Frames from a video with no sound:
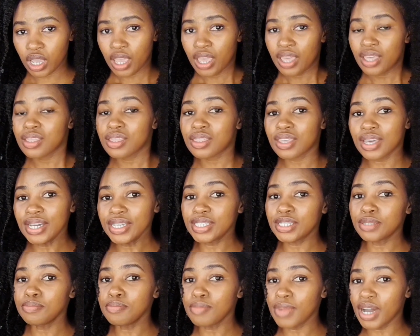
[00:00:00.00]
That
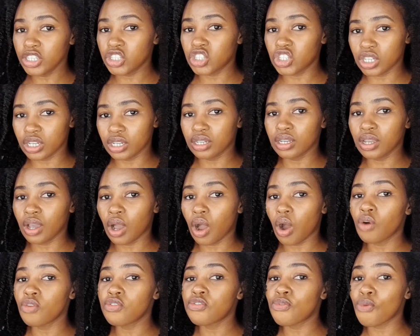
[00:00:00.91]
margin
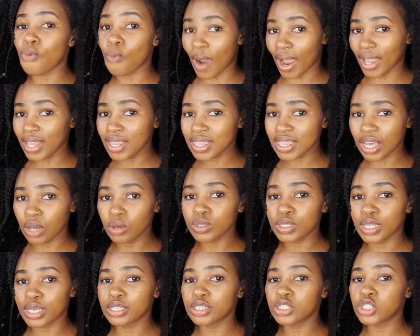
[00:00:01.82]
of
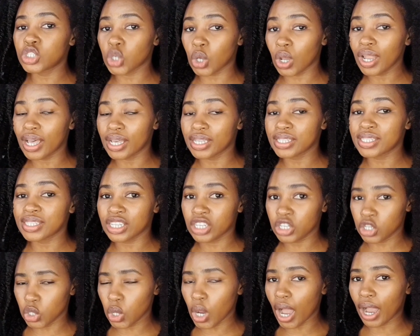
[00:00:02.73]
$1,000 in
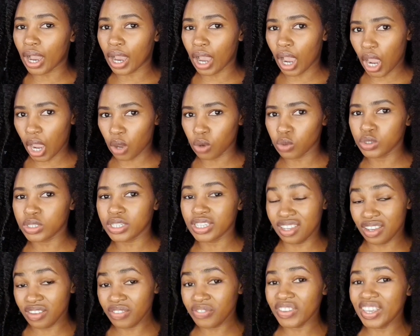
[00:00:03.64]
your account,
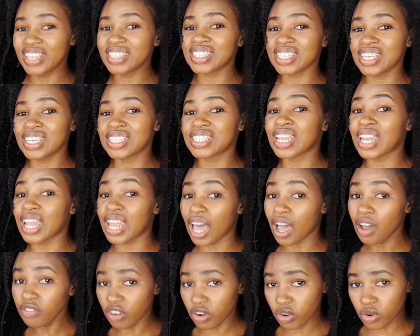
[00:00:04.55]
if it is
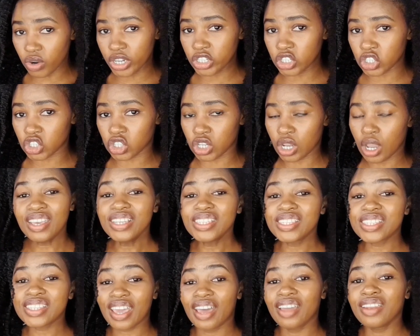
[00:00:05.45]
leveraged, it
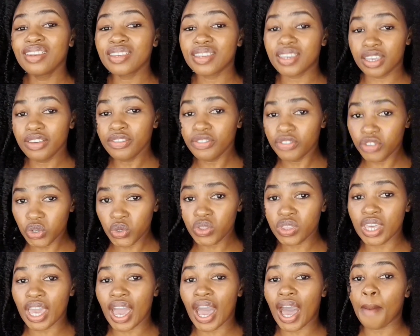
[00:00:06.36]
can give you
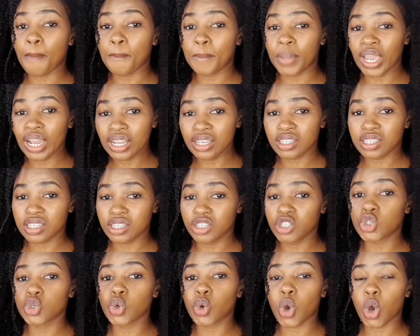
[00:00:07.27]
the ability
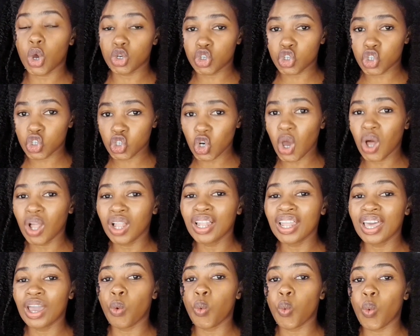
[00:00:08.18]
to control a
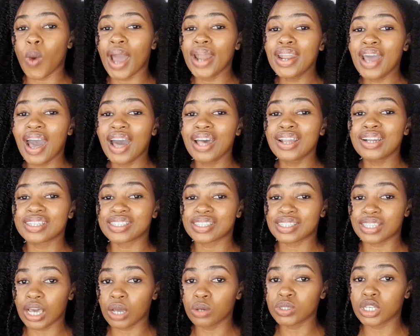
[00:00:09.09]

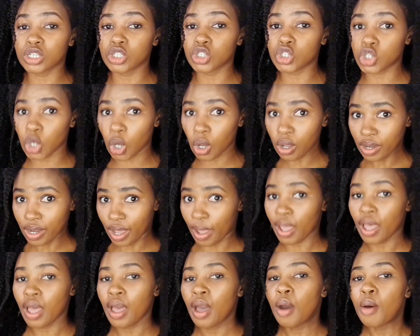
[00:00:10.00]
$100,000
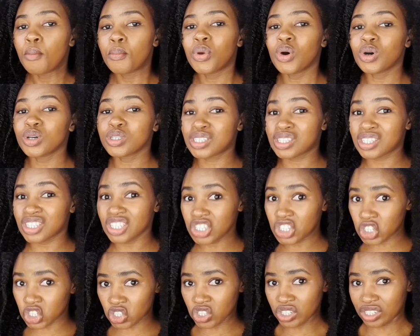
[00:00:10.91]

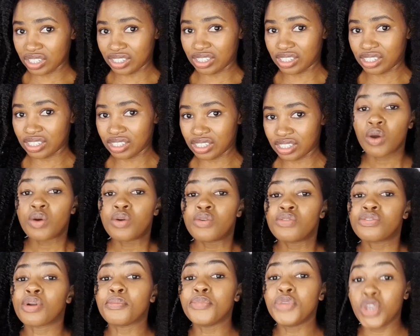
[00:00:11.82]
position
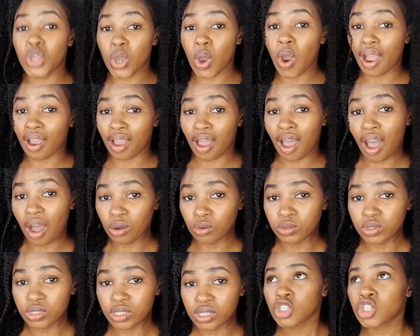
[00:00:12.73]
from your
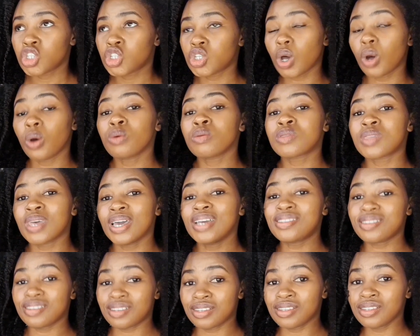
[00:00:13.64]
account. So that
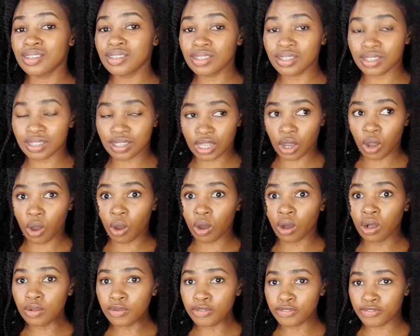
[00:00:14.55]
is the
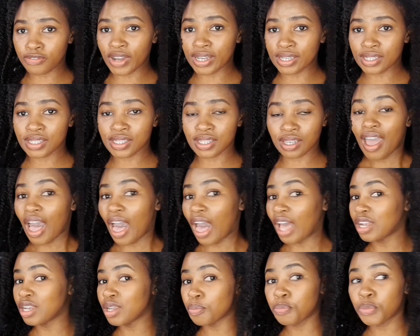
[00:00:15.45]
all fuss
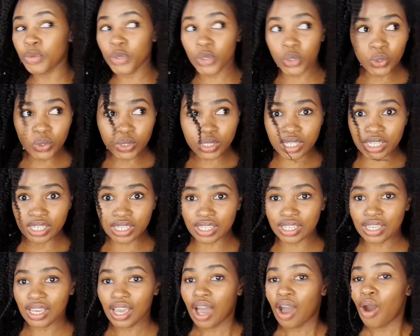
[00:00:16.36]
and
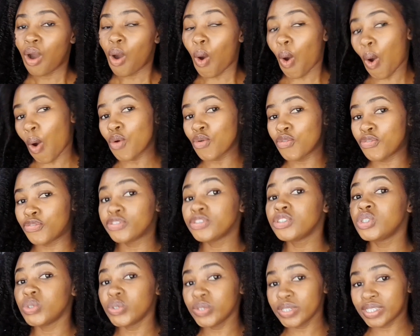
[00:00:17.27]
beauty of
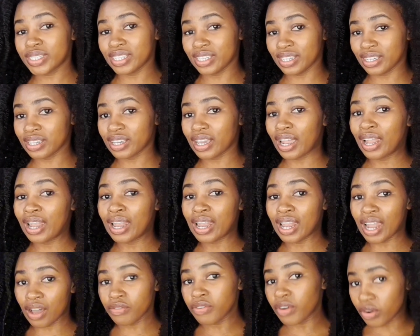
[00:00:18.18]
using
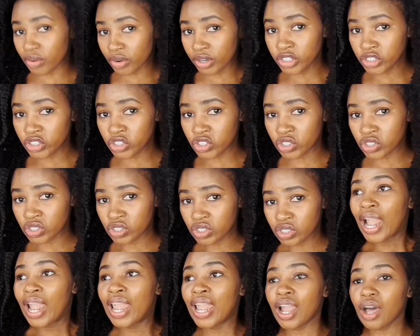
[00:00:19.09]
leverage.
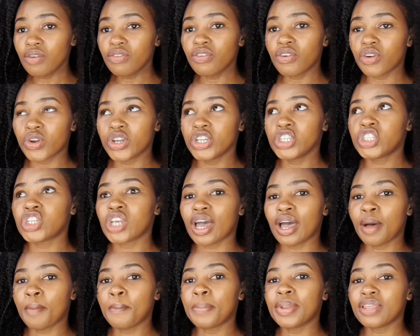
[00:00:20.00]
Leverage
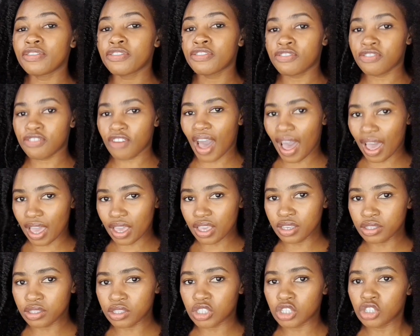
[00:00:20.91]

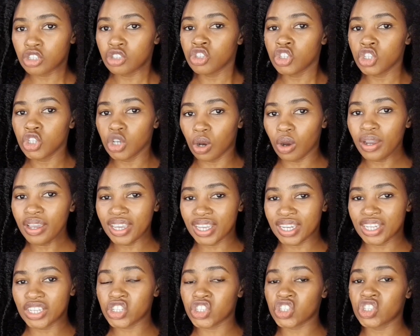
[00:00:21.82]
amplifies your
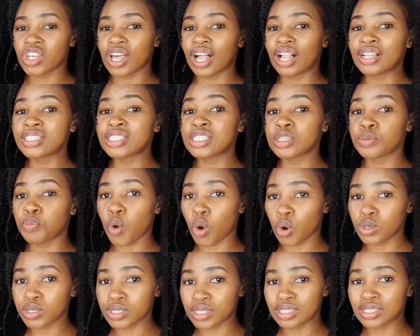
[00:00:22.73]
initial
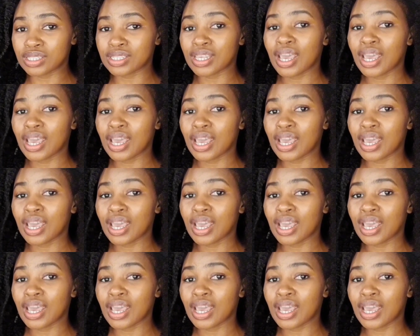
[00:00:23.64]
deposits.